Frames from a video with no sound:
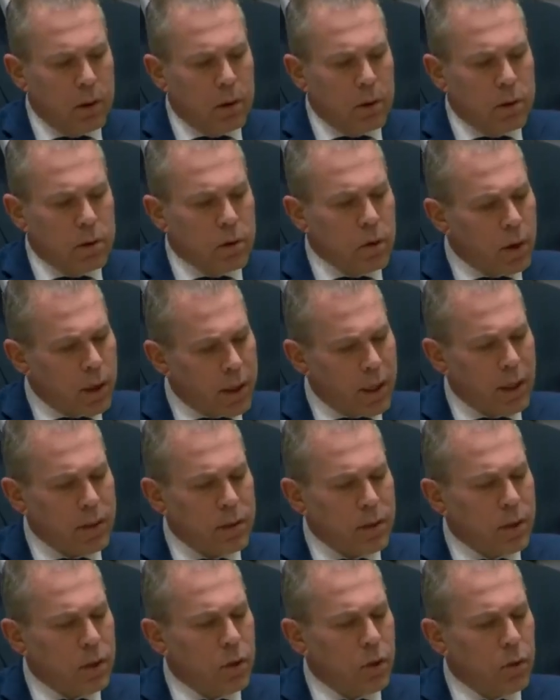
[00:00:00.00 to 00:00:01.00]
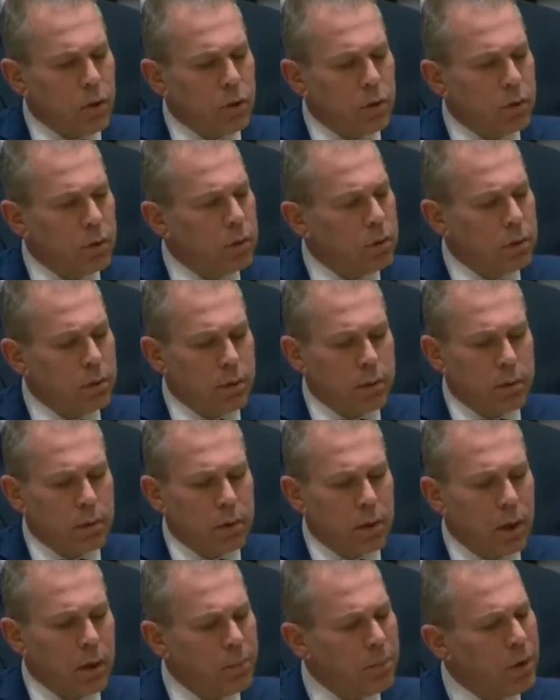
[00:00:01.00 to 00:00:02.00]
So I ask you,
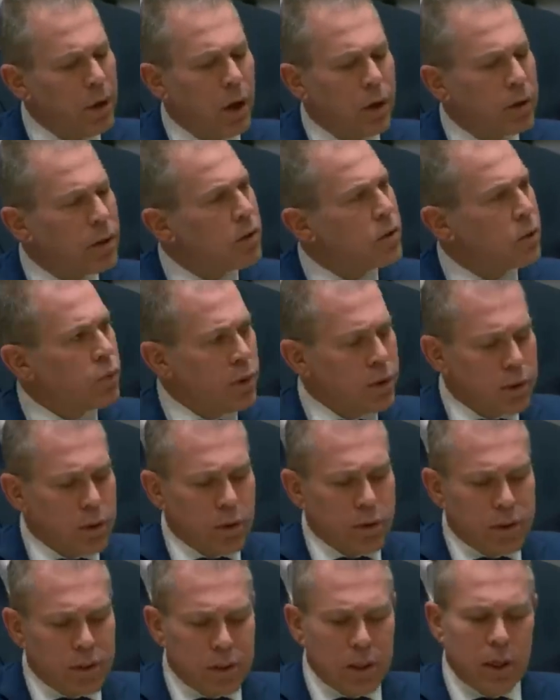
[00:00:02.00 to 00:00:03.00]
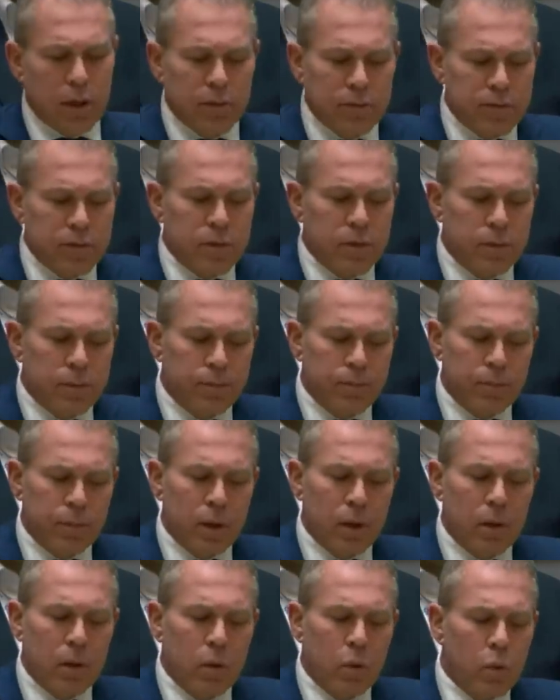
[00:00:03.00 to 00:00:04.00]
and be honest with yourselves,
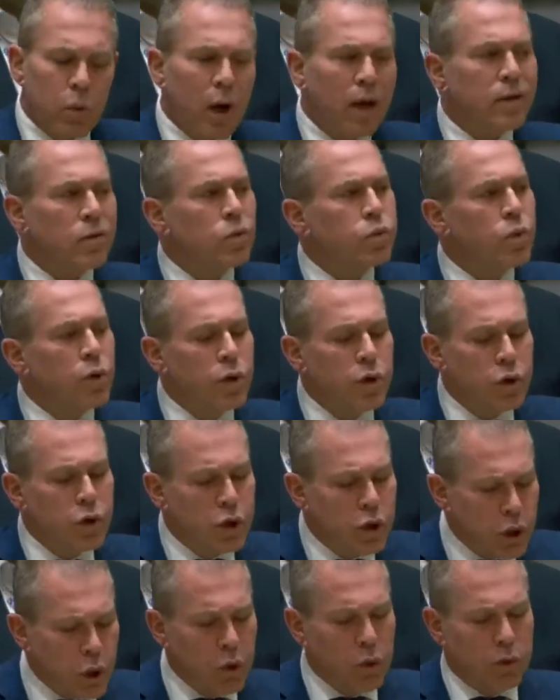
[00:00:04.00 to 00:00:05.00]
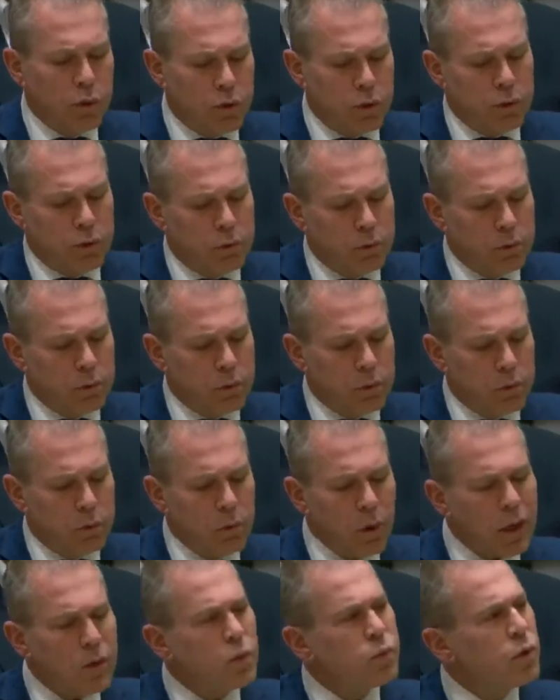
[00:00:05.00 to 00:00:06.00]
what would you do?
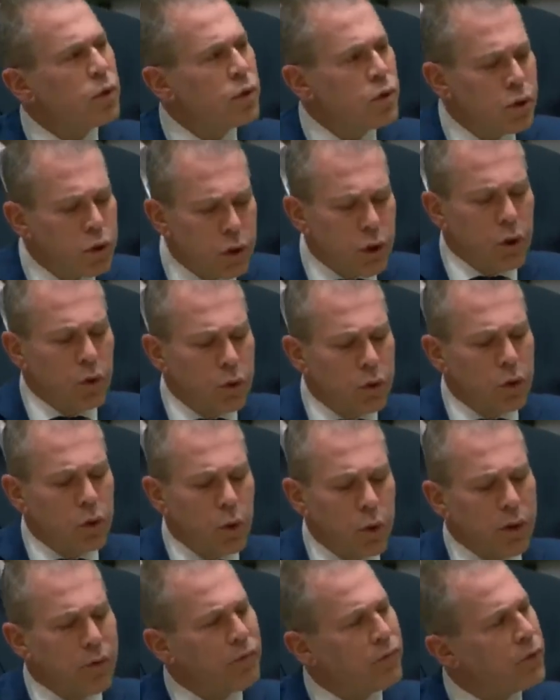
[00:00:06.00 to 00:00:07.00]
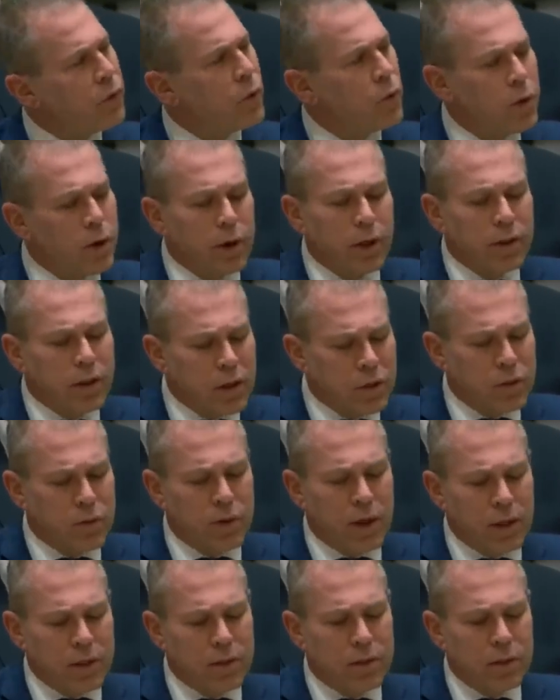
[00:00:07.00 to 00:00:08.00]
What would you do if you were in
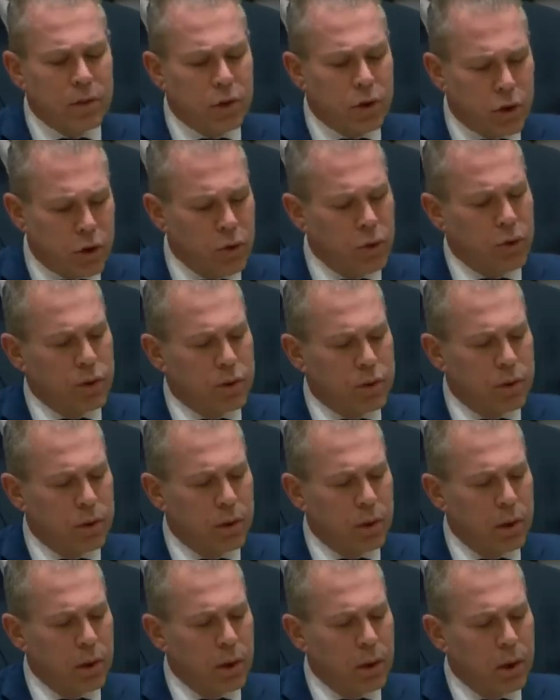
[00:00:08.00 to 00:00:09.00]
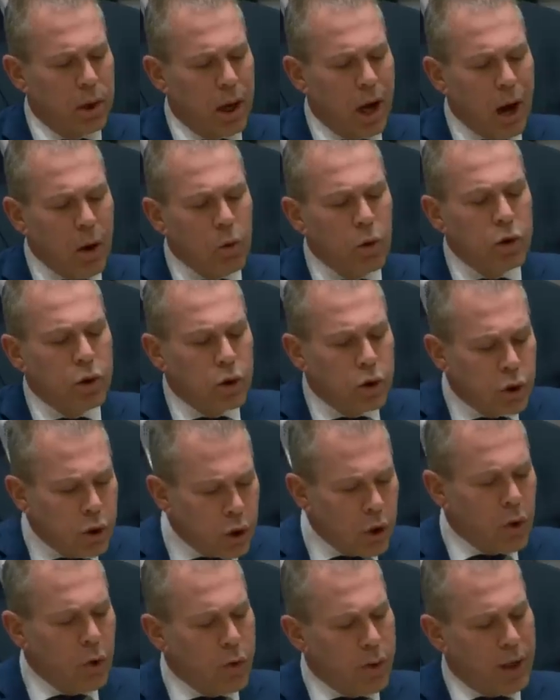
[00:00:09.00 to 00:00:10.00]
Israel's shoes? How would
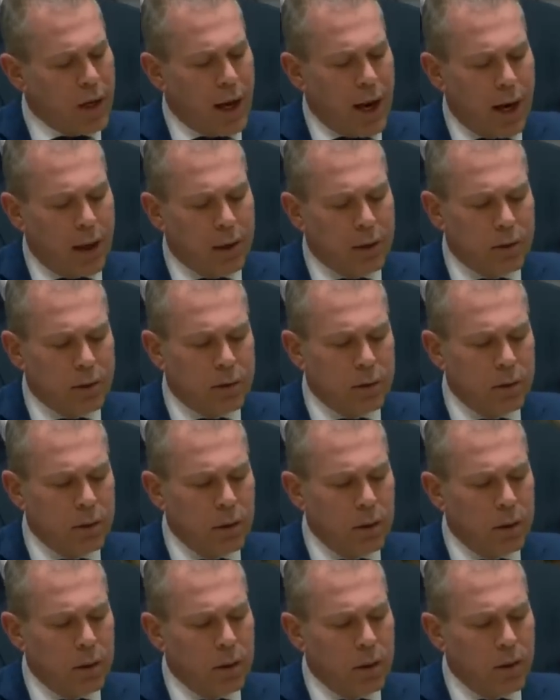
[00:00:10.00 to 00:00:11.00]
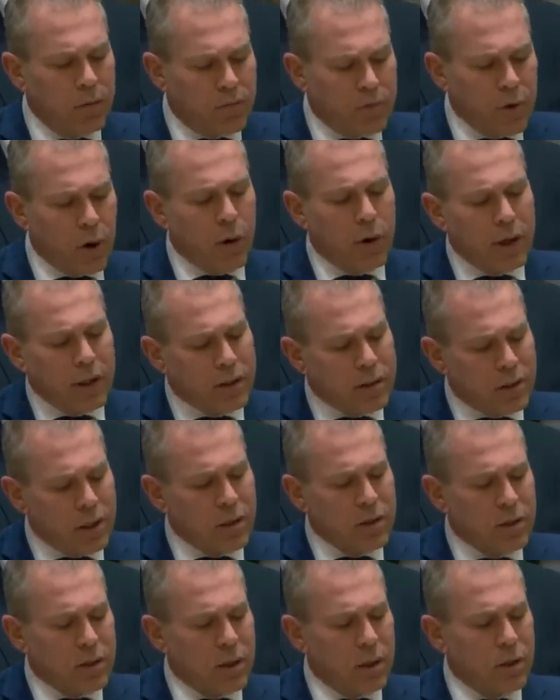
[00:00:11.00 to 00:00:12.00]
you react if your
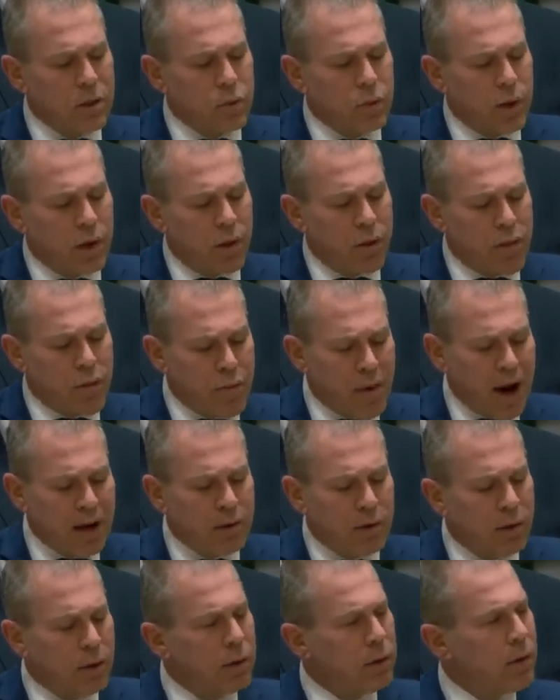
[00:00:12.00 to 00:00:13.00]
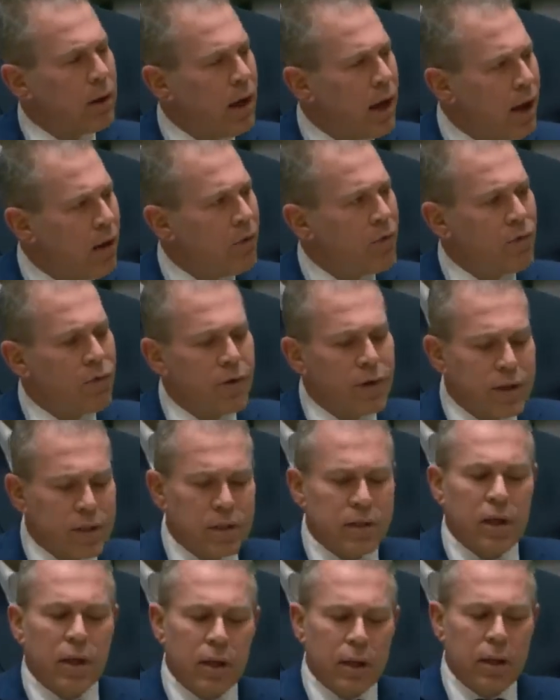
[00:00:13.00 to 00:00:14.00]
existence was threatened every
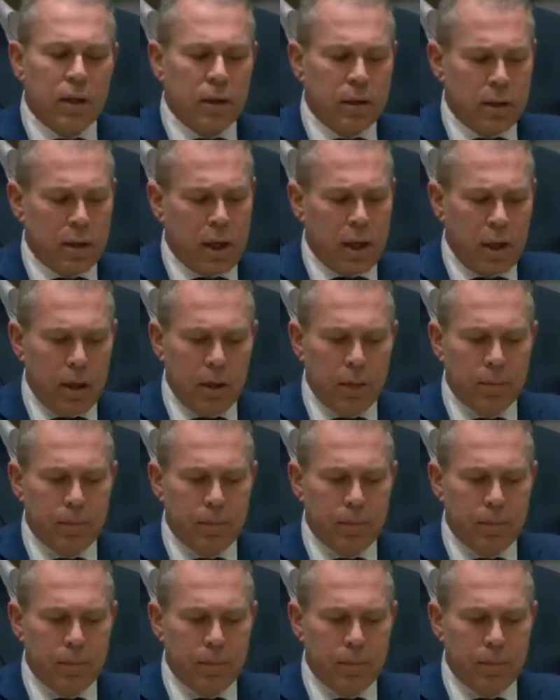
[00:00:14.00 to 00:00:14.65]
single day?